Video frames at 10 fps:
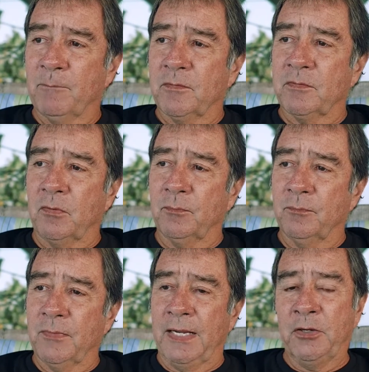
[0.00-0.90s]
so
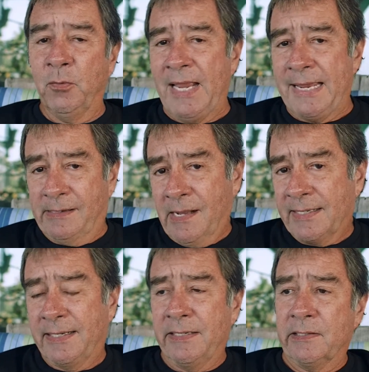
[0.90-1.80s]
I knew we had a lot
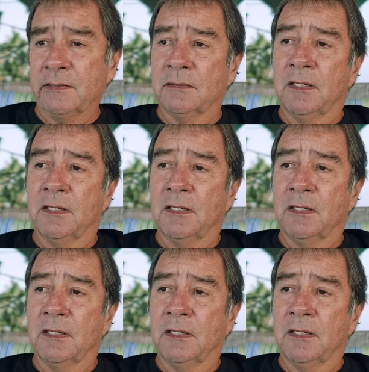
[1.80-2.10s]
of gear,